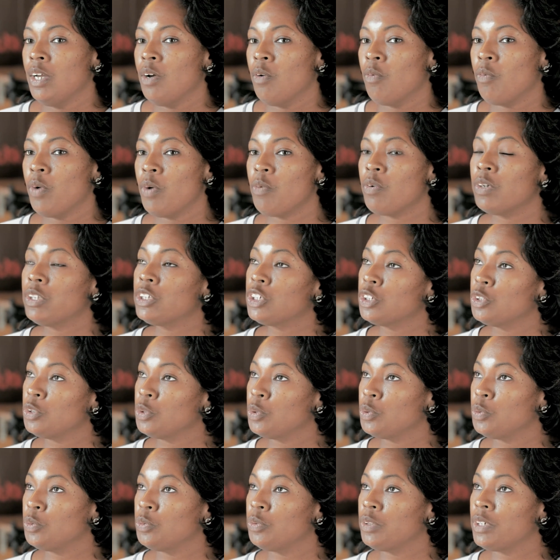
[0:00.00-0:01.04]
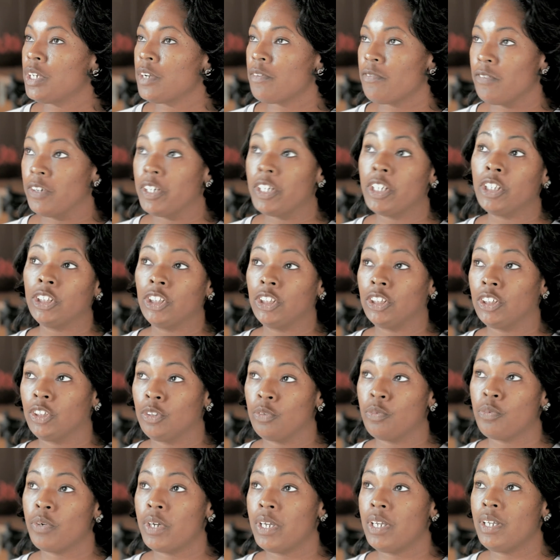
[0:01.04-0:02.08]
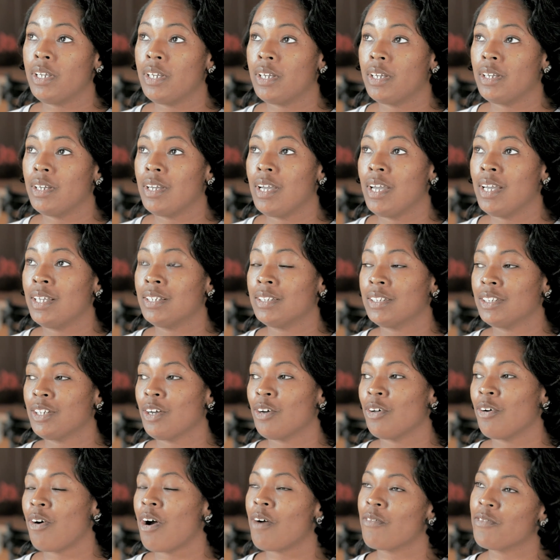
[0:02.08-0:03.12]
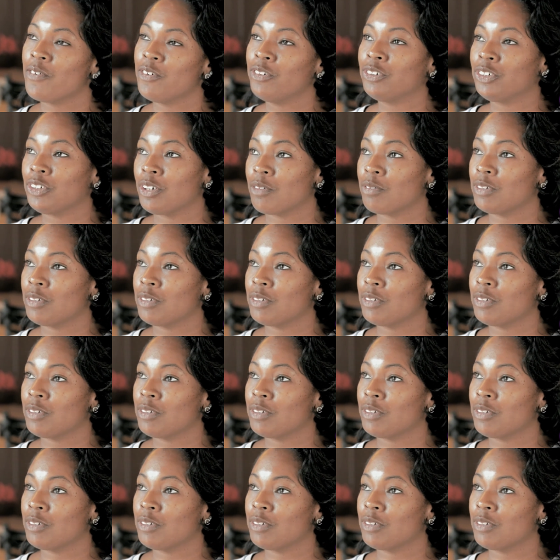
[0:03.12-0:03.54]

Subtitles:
We would do different dishes a week, and so our food truck